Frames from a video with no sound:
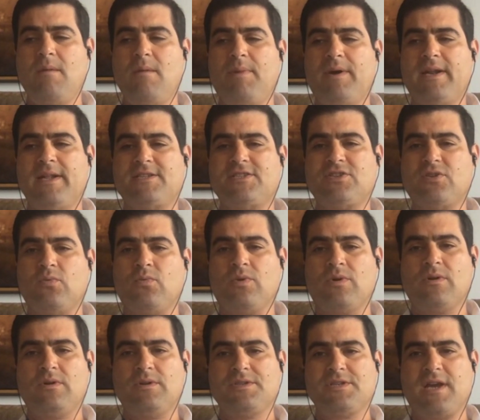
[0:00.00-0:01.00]
but it's the
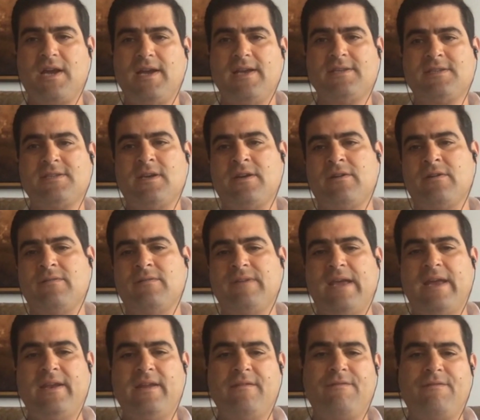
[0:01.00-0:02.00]
world's highest honor of
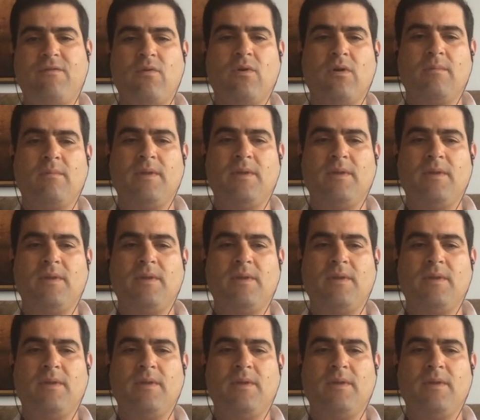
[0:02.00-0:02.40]
any form.